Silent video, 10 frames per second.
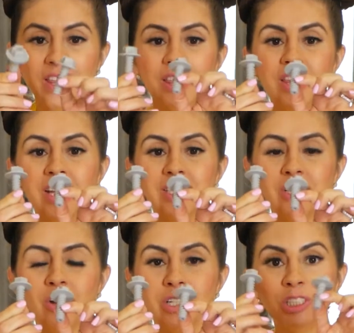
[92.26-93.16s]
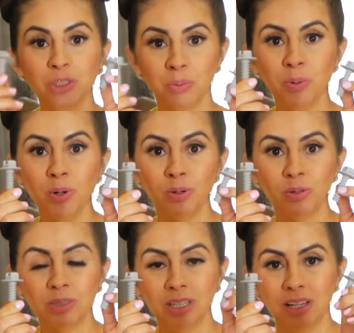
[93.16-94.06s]
These are
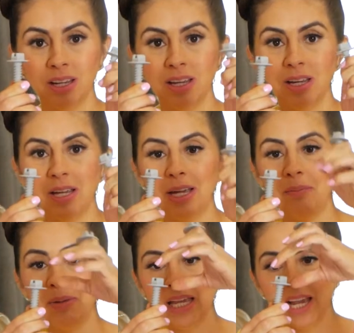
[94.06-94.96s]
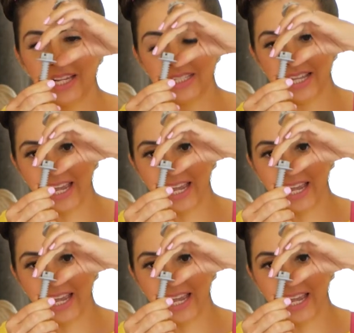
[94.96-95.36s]
screws because they